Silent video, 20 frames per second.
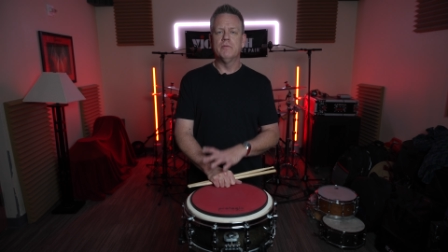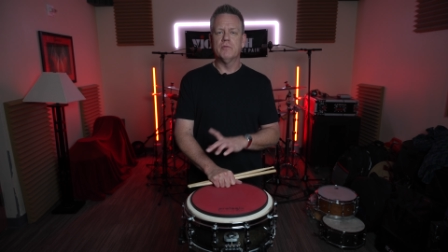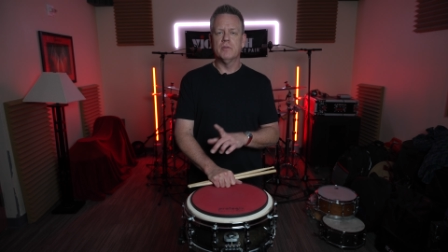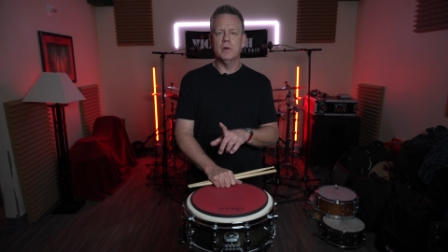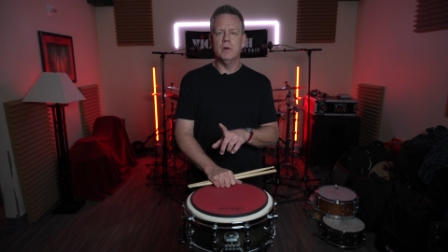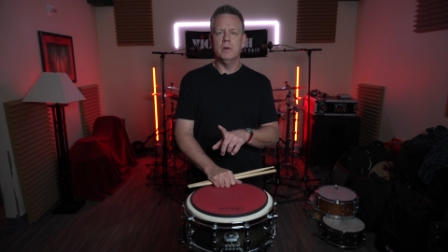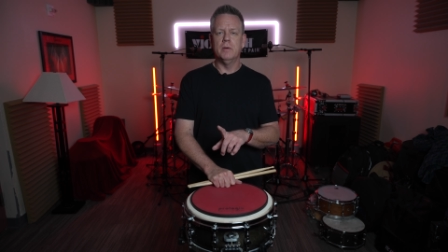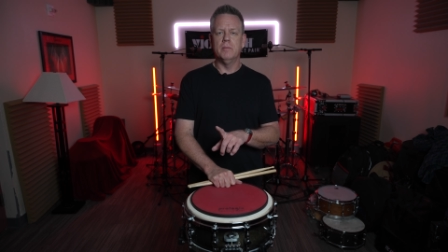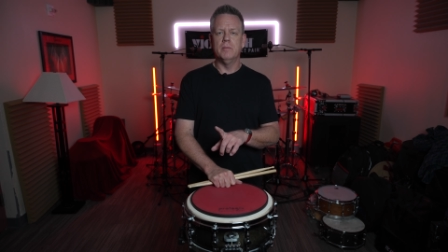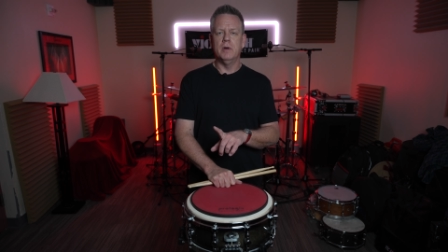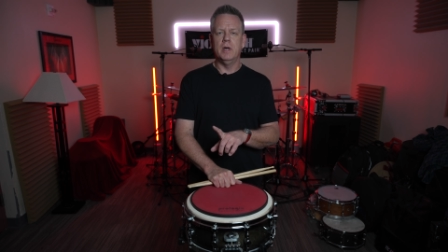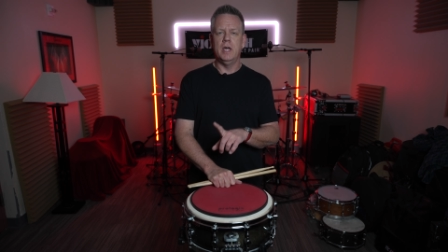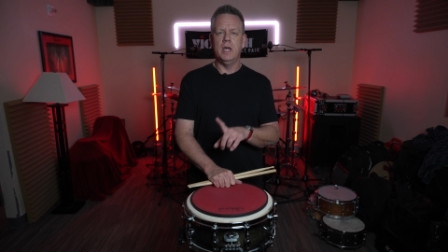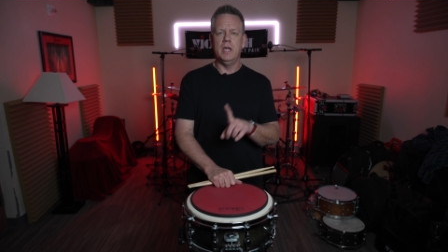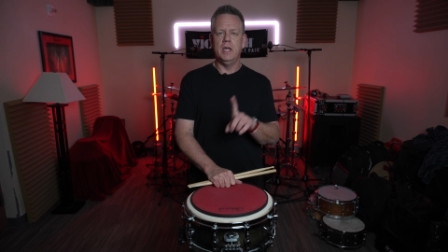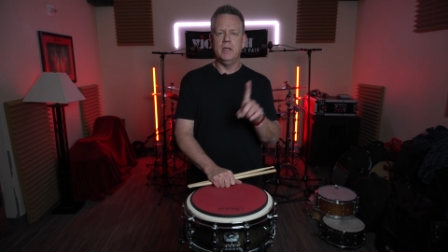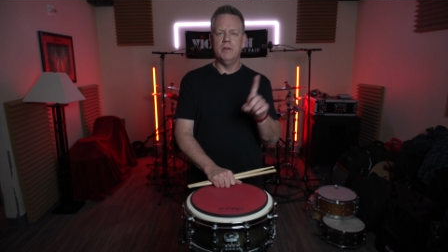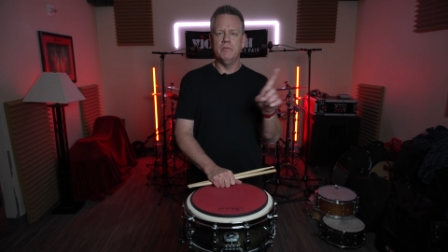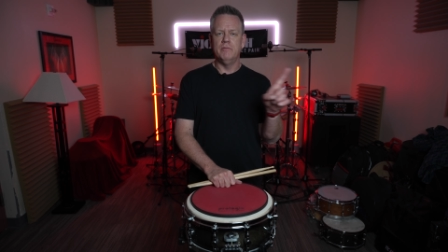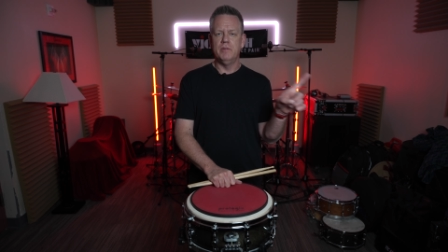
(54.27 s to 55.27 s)
from
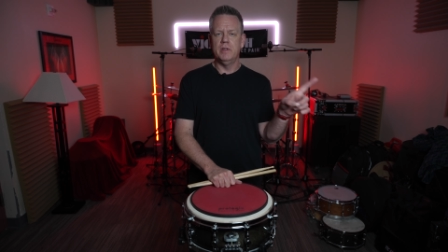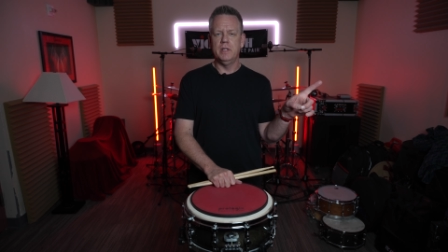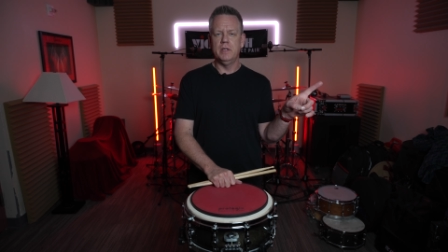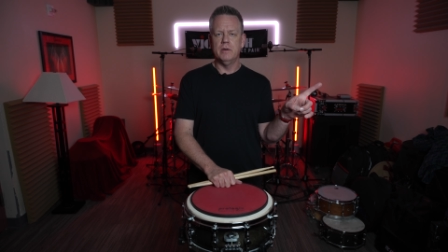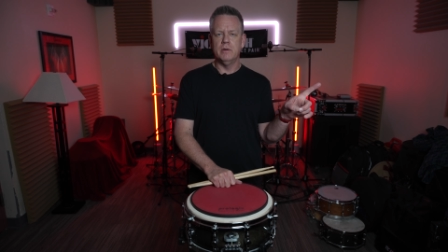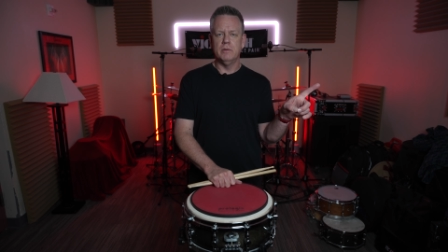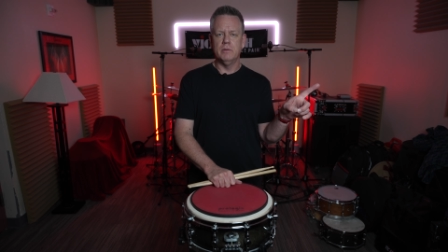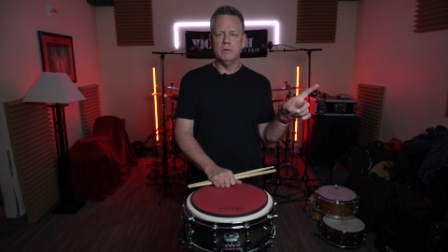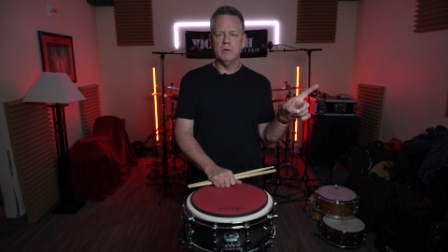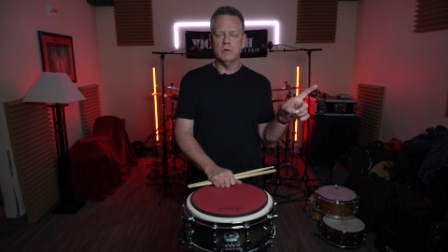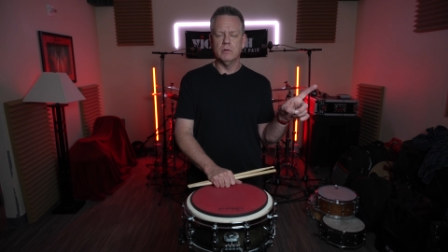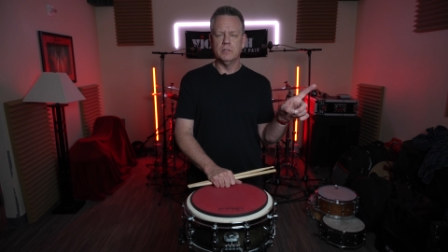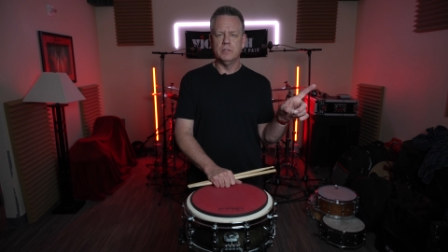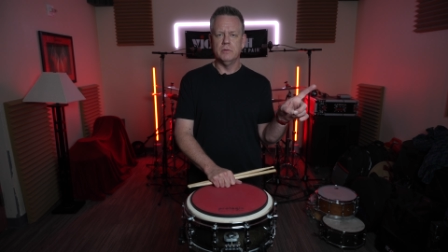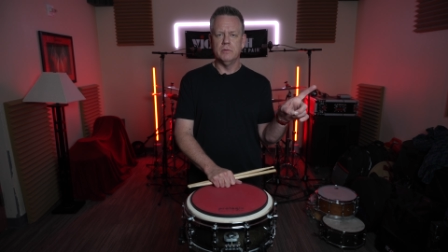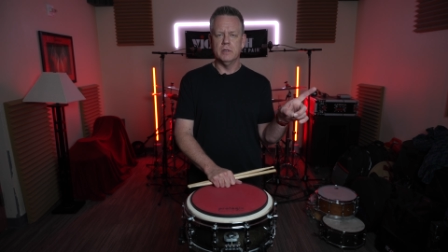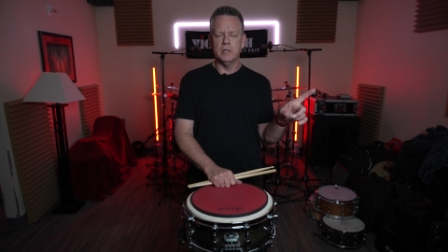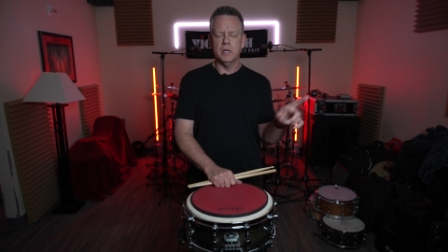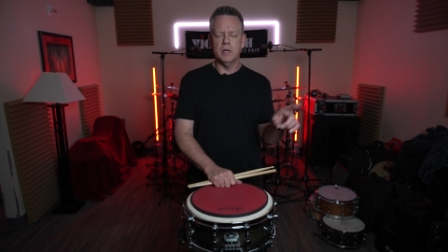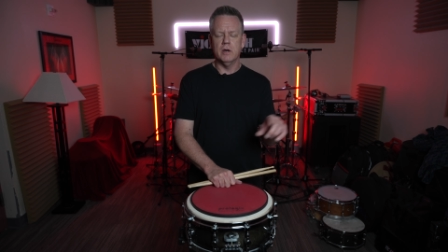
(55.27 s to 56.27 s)
a video or
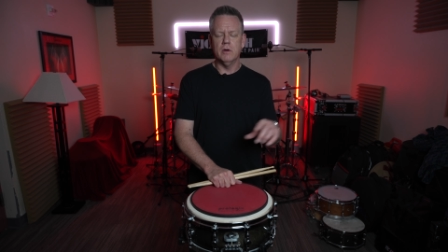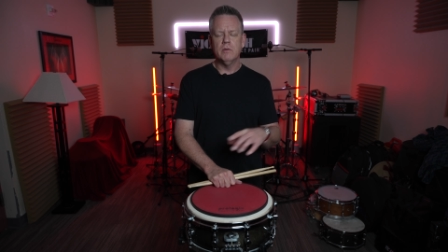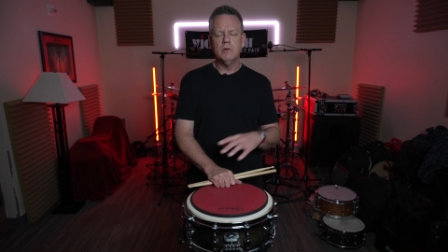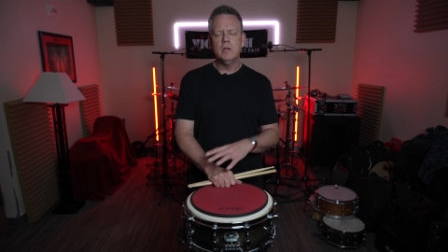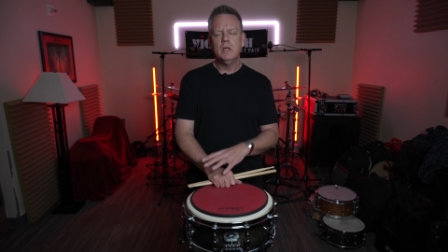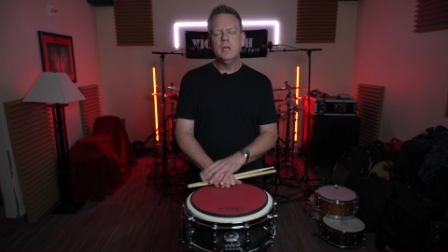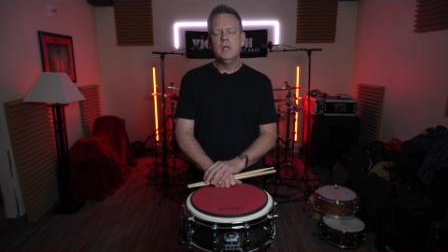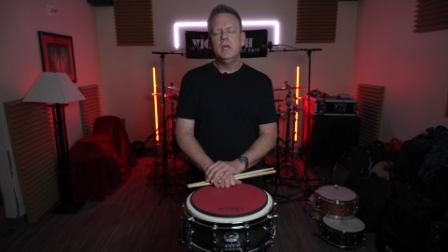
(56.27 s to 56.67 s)
two ago